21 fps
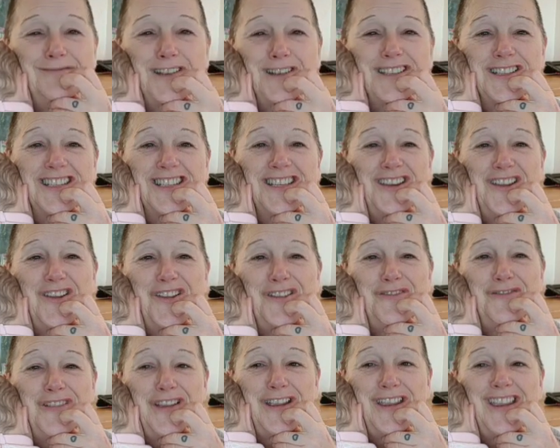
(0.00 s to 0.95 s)
Ross and
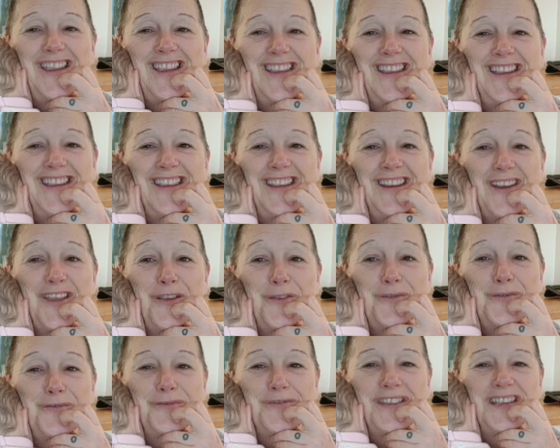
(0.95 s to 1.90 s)
I are very, you
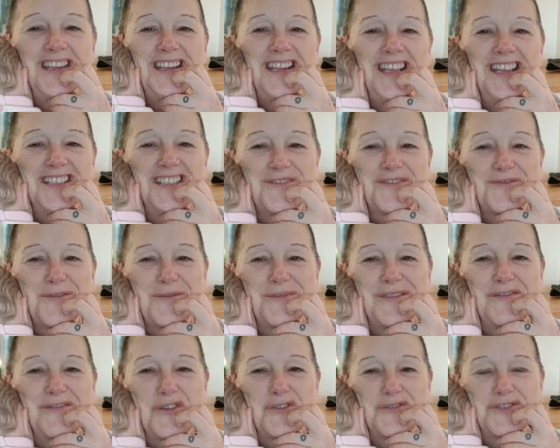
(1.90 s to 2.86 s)
know, that's what
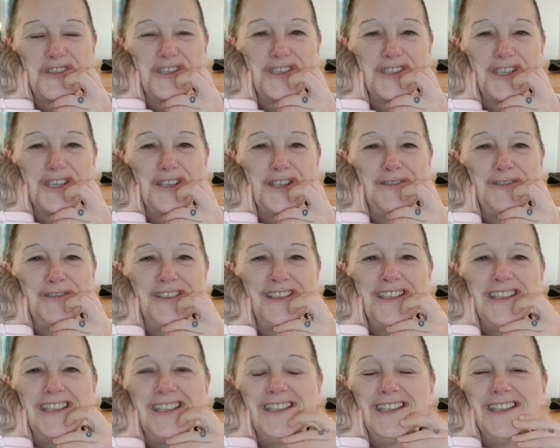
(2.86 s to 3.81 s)
we've got to do.
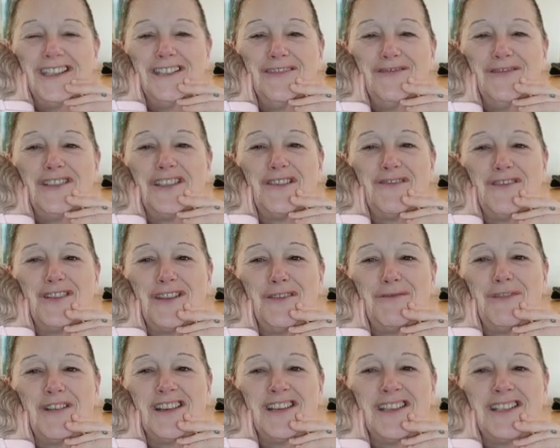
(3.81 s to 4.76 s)
We don't
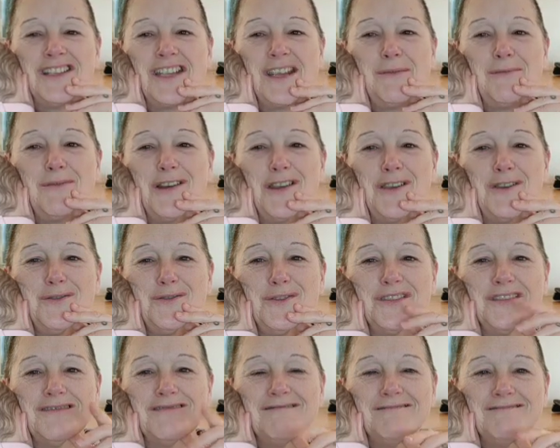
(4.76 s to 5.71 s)
like wearing the same
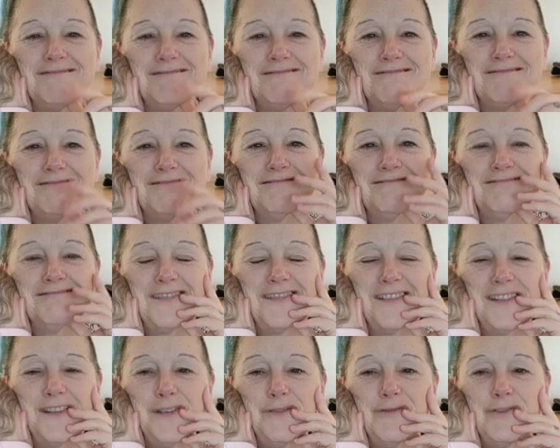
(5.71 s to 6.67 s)
clothes
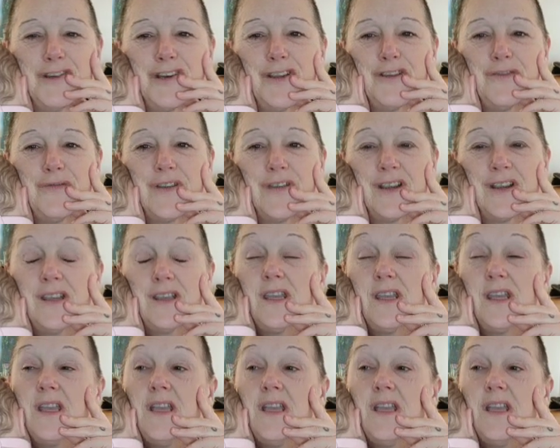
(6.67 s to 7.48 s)
over and over.